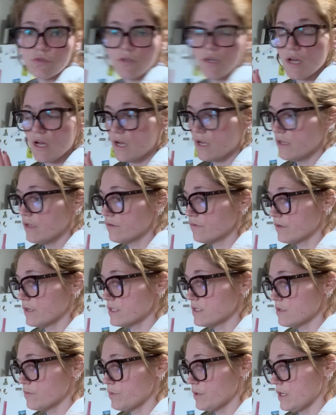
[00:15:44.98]
challah
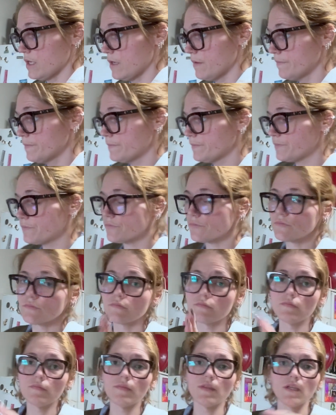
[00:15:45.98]
recipe.
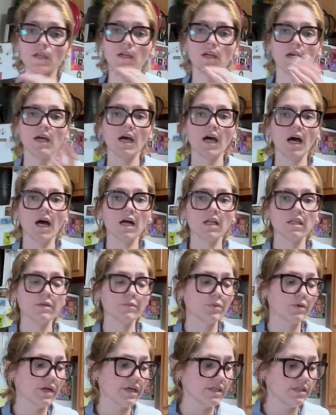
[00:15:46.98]
Challah
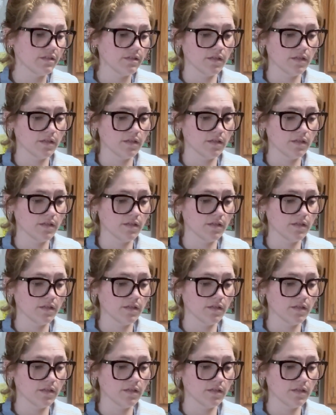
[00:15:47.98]
bread